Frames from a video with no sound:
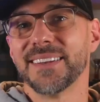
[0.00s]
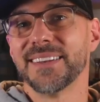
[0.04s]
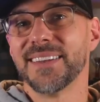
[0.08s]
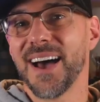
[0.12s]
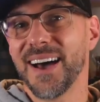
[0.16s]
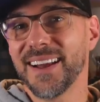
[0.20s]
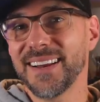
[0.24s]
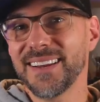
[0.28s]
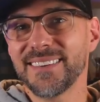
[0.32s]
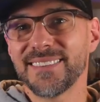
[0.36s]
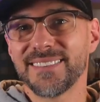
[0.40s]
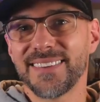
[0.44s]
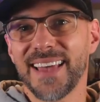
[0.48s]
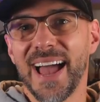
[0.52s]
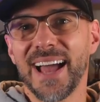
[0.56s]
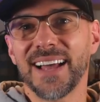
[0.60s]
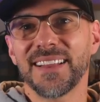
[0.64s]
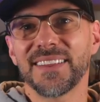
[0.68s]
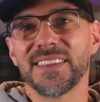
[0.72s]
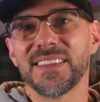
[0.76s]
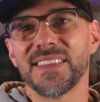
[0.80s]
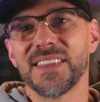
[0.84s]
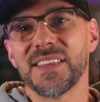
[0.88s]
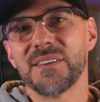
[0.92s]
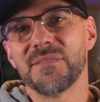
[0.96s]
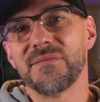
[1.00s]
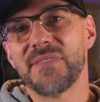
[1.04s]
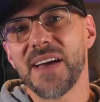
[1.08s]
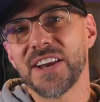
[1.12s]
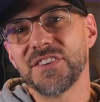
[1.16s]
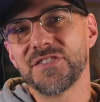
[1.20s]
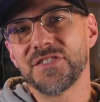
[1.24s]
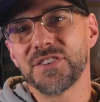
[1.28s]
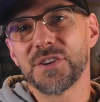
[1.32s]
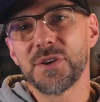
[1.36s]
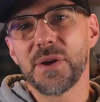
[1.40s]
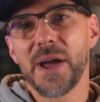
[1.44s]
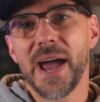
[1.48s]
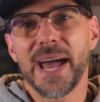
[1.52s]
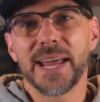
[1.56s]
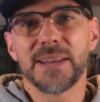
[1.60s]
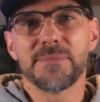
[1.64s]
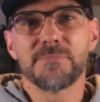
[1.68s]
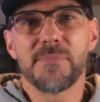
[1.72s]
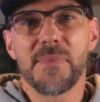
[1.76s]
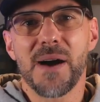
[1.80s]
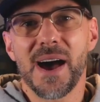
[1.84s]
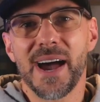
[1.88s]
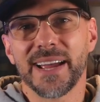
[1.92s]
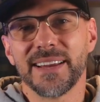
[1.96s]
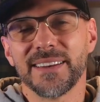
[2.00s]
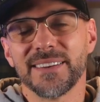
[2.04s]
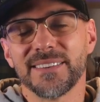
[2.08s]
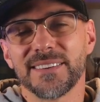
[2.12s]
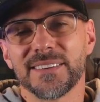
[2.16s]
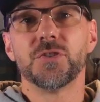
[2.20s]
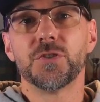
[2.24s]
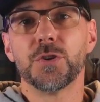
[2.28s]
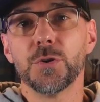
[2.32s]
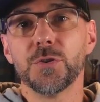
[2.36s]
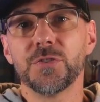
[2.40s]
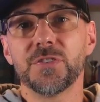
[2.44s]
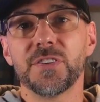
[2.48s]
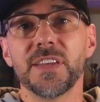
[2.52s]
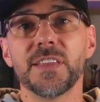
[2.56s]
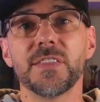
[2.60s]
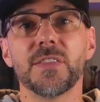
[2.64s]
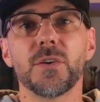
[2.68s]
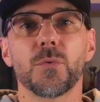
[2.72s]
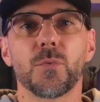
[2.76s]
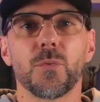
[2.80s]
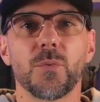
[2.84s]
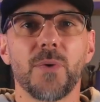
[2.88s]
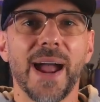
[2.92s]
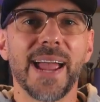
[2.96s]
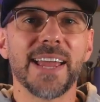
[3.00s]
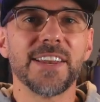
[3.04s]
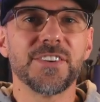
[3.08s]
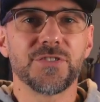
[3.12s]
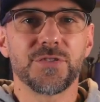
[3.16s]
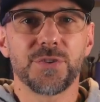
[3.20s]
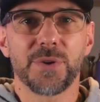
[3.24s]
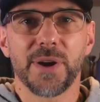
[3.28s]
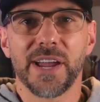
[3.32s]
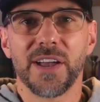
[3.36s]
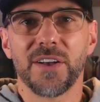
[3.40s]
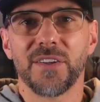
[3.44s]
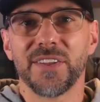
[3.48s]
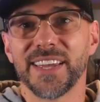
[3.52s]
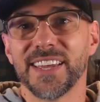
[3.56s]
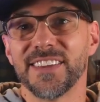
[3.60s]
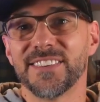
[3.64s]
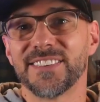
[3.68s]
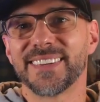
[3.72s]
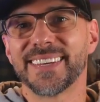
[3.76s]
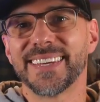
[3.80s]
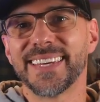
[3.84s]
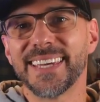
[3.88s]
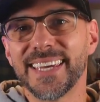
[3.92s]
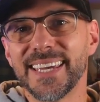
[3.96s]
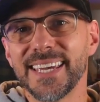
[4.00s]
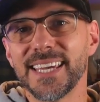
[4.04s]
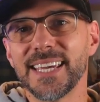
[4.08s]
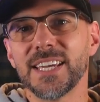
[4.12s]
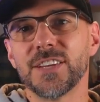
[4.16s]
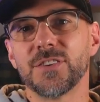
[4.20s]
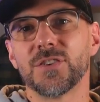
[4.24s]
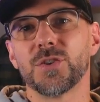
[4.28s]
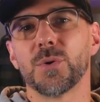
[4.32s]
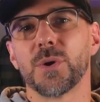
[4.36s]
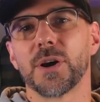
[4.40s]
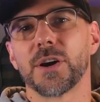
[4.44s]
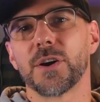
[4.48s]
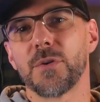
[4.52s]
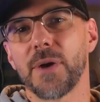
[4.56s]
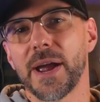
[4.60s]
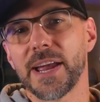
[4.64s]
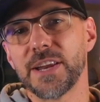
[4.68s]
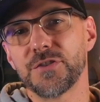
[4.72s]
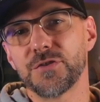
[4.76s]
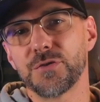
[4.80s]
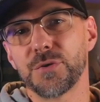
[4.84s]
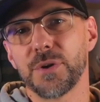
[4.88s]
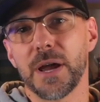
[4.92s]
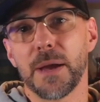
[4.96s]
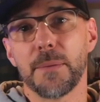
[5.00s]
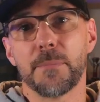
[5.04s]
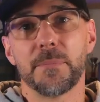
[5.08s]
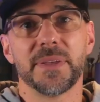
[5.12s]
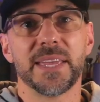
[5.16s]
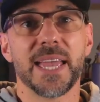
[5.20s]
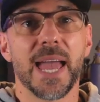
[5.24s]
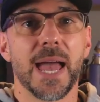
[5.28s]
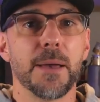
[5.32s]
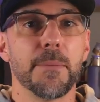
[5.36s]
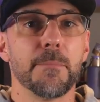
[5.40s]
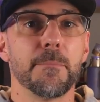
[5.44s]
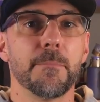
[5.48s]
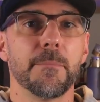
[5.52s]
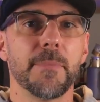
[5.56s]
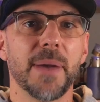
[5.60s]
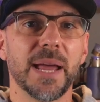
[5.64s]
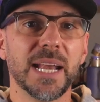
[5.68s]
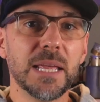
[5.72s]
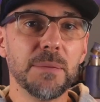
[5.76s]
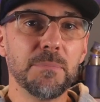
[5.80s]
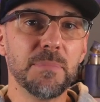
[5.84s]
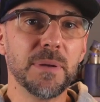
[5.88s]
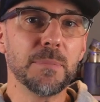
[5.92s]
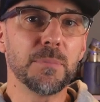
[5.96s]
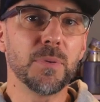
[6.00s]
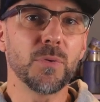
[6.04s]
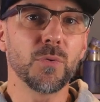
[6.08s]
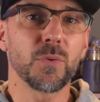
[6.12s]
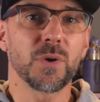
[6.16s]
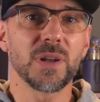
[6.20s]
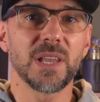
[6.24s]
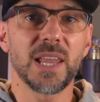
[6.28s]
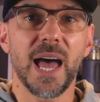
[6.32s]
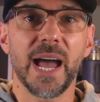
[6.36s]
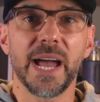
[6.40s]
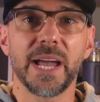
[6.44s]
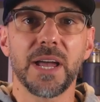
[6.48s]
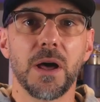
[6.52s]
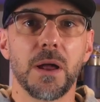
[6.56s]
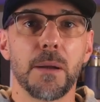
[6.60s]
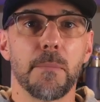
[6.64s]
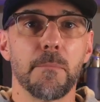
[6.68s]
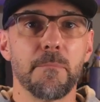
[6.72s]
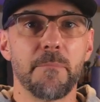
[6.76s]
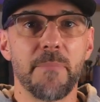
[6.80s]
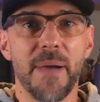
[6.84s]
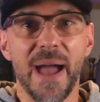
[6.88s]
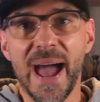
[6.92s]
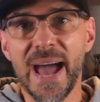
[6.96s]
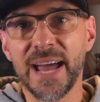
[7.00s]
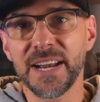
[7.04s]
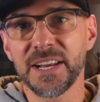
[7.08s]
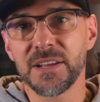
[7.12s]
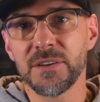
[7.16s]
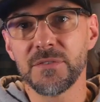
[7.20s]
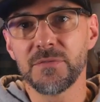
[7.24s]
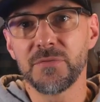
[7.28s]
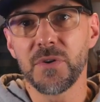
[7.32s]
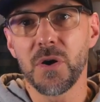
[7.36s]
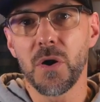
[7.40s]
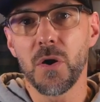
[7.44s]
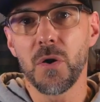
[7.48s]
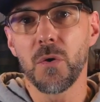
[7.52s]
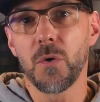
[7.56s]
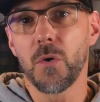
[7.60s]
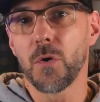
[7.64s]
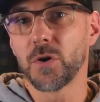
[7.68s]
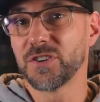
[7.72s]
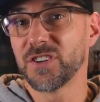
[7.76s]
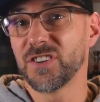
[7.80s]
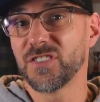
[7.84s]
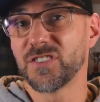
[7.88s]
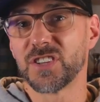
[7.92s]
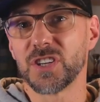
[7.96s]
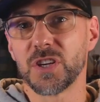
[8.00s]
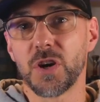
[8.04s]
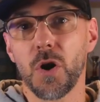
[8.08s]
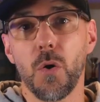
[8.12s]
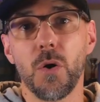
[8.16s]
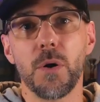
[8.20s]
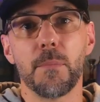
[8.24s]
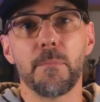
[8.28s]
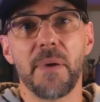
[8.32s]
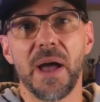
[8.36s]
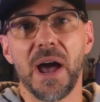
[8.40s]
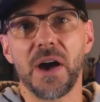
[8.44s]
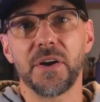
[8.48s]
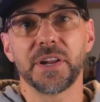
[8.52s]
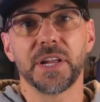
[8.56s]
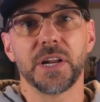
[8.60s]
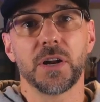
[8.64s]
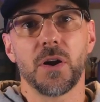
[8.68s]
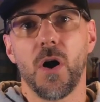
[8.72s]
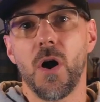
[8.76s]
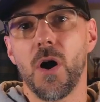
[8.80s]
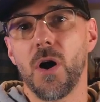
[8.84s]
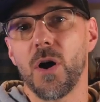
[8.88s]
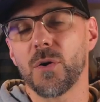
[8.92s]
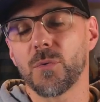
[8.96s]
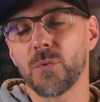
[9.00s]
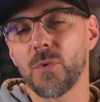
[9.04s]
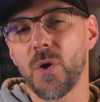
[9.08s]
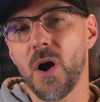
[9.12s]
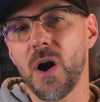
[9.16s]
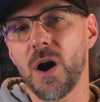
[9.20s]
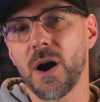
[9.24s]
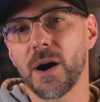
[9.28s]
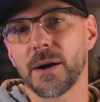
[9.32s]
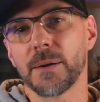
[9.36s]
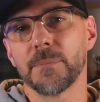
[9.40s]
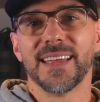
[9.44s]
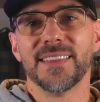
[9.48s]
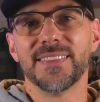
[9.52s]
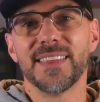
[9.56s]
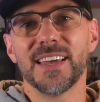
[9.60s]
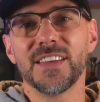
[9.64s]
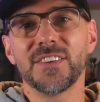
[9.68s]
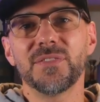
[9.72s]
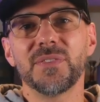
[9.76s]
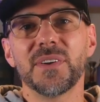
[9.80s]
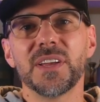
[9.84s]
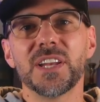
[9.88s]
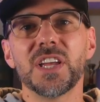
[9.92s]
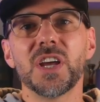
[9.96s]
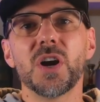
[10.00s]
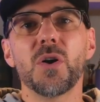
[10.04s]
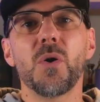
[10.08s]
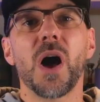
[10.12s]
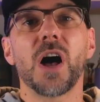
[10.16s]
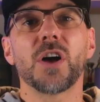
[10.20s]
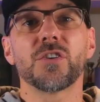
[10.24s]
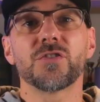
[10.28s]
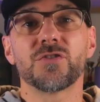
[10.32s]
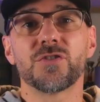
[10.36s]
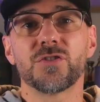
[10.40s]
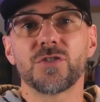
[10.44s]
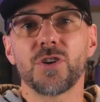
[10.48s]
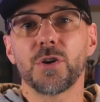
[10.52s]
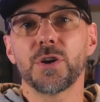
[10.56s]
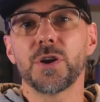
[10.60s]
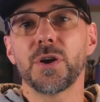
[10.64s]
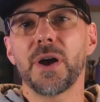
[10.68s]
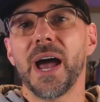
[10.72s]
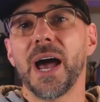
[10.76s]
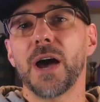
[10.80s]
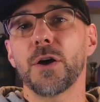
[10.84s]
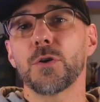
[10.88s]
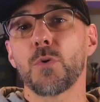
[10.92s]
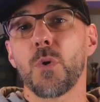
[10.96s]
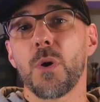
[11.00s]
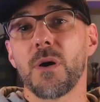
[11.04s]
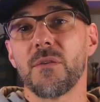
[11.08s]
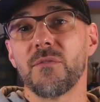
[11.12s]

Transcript: not exactly the adventure you had in mind. Choosing the right trail is key to a great trip, yet many people rely on bad info or just go about it all wrong. In this video, I'll show you how to